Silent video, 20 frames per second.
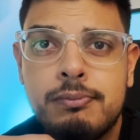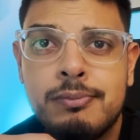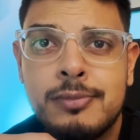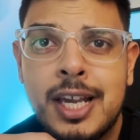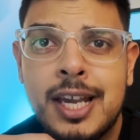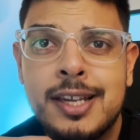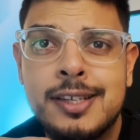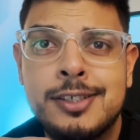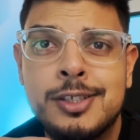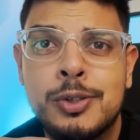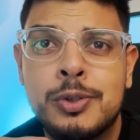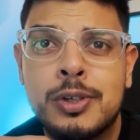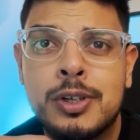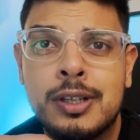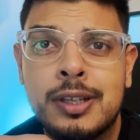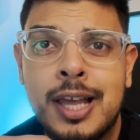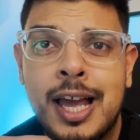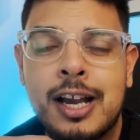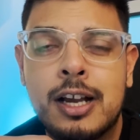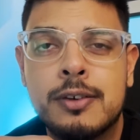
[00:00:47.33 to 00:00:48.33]
and due to a
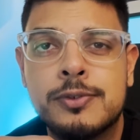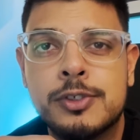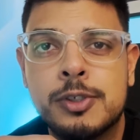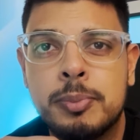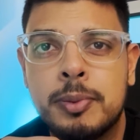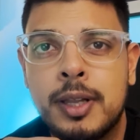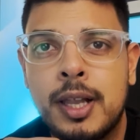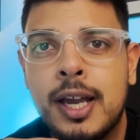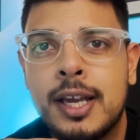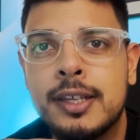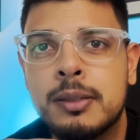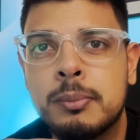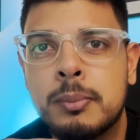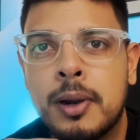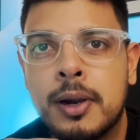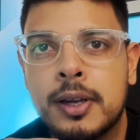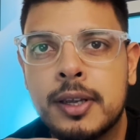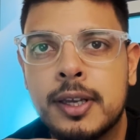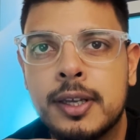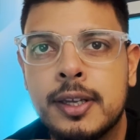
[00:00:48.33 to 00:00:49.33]
lack of supply in the
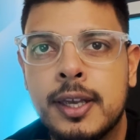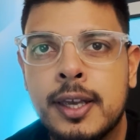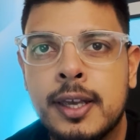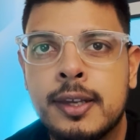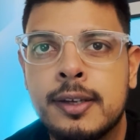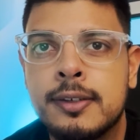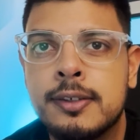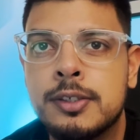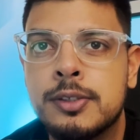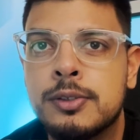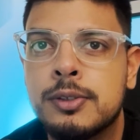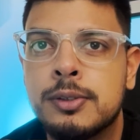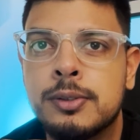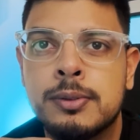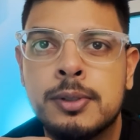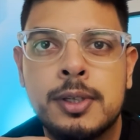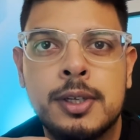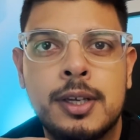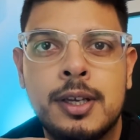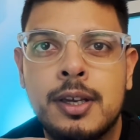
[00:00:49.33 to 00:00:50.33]
market and due
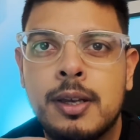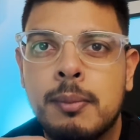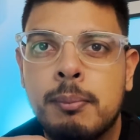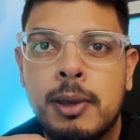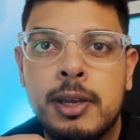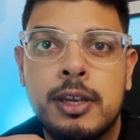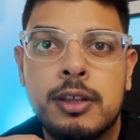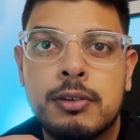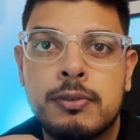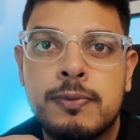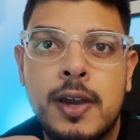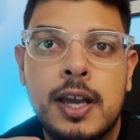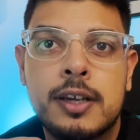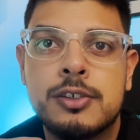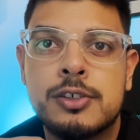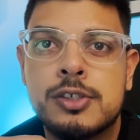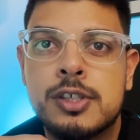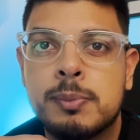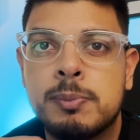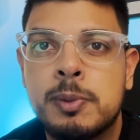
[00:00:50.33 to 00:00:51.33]
to many other
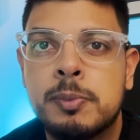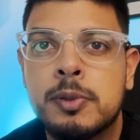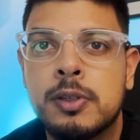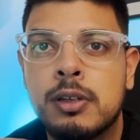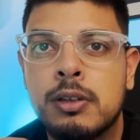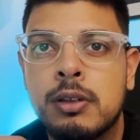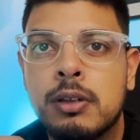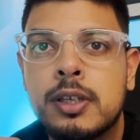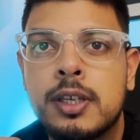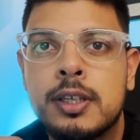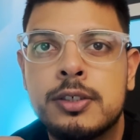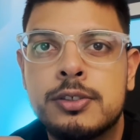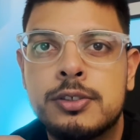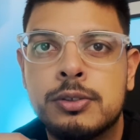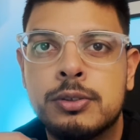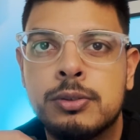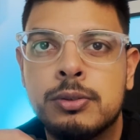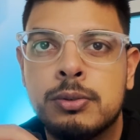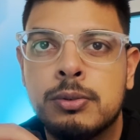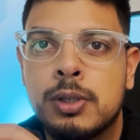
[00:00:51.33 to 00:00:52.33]
factors, like people are looking
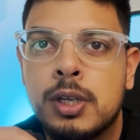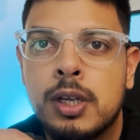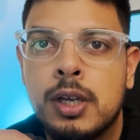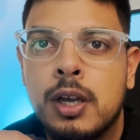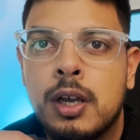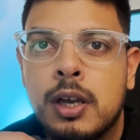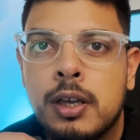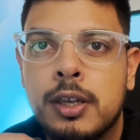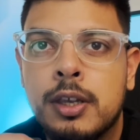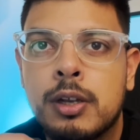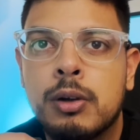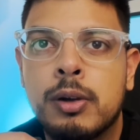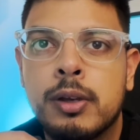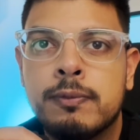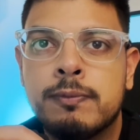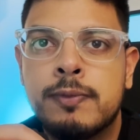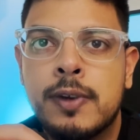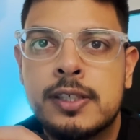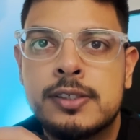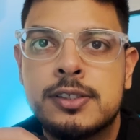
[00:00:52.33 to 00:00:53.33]
to
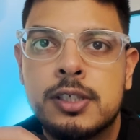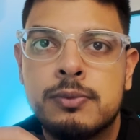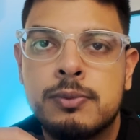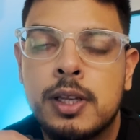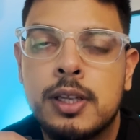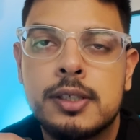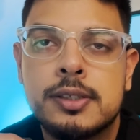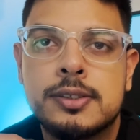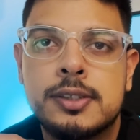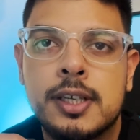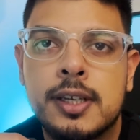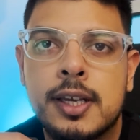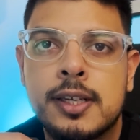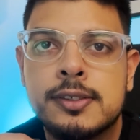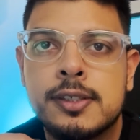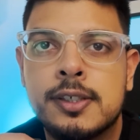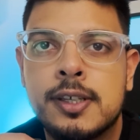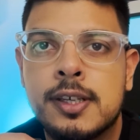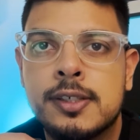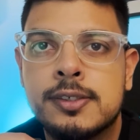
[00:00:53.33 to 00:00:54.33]
invest in real estate
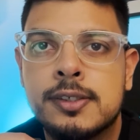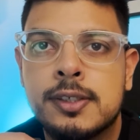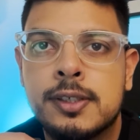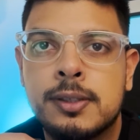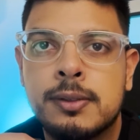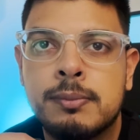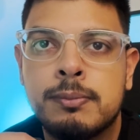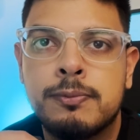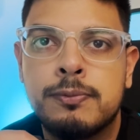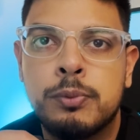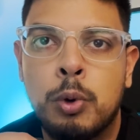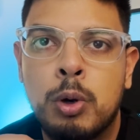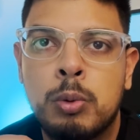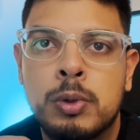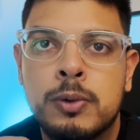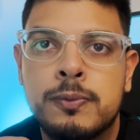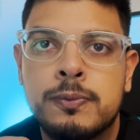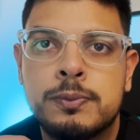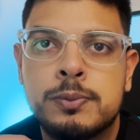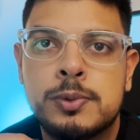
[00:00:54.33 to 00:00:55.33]
as a form
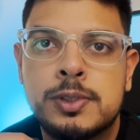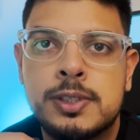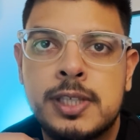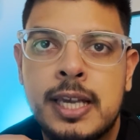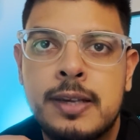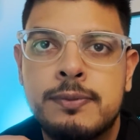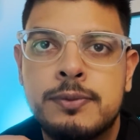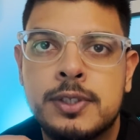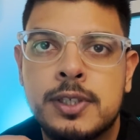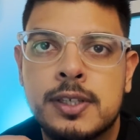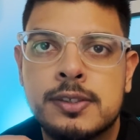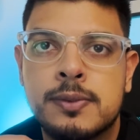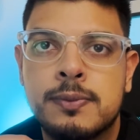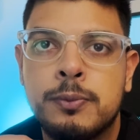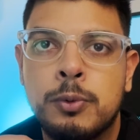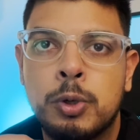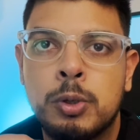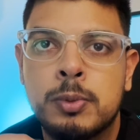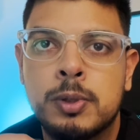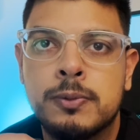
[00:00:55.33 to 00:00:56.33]
of safety, as a
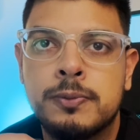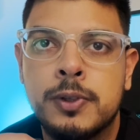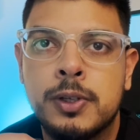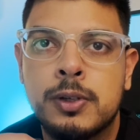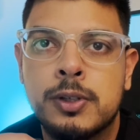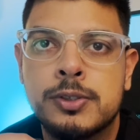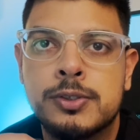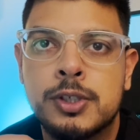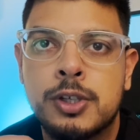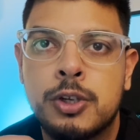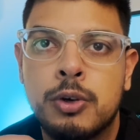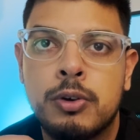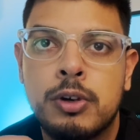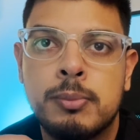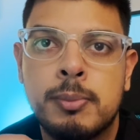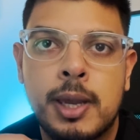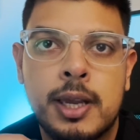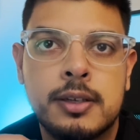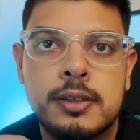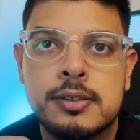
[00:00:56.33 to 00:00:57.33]
form of a security
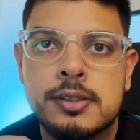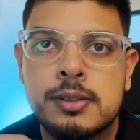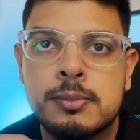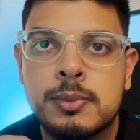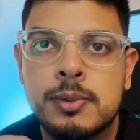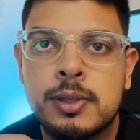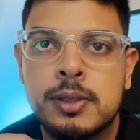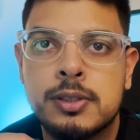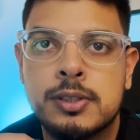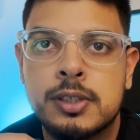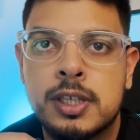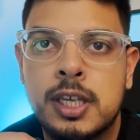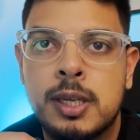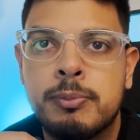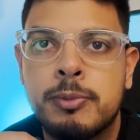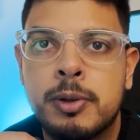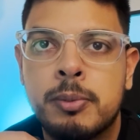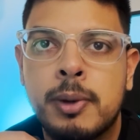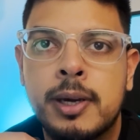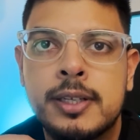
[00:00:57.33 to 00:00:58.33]
mechanism to
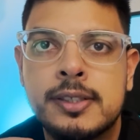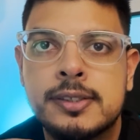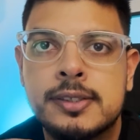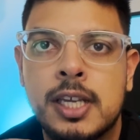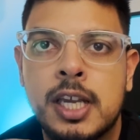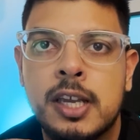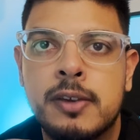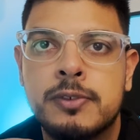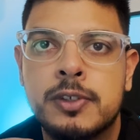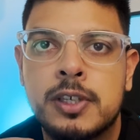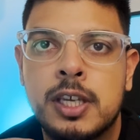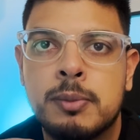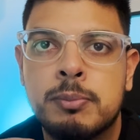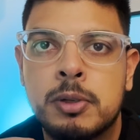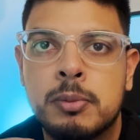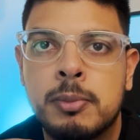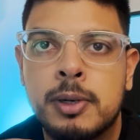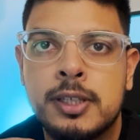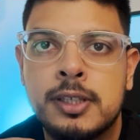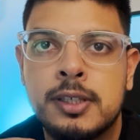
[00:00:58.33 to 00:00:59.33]
keep their money safe, to keep
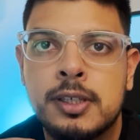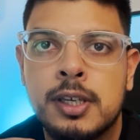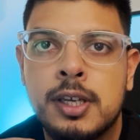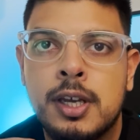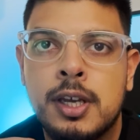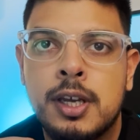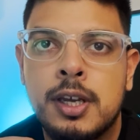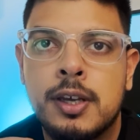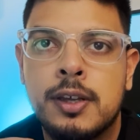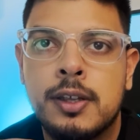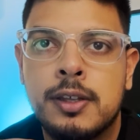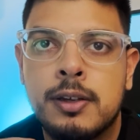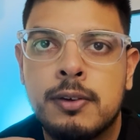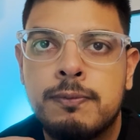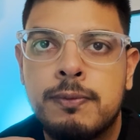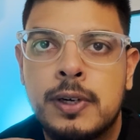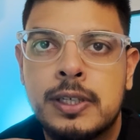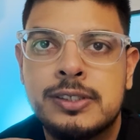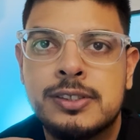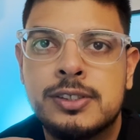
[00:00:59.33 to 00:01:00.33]
their money, their
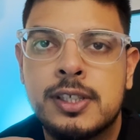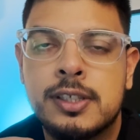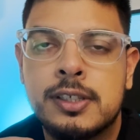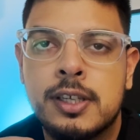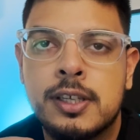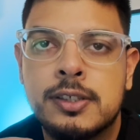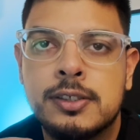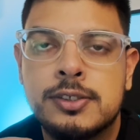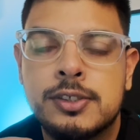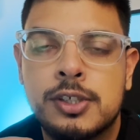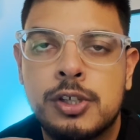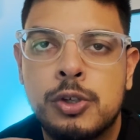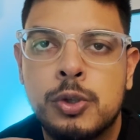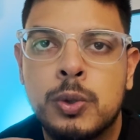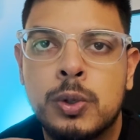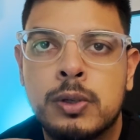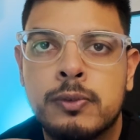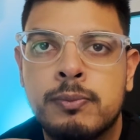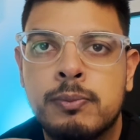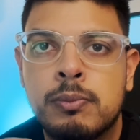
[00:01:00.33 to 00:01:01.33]
funds in
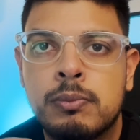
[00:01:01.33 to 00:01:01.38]
secure,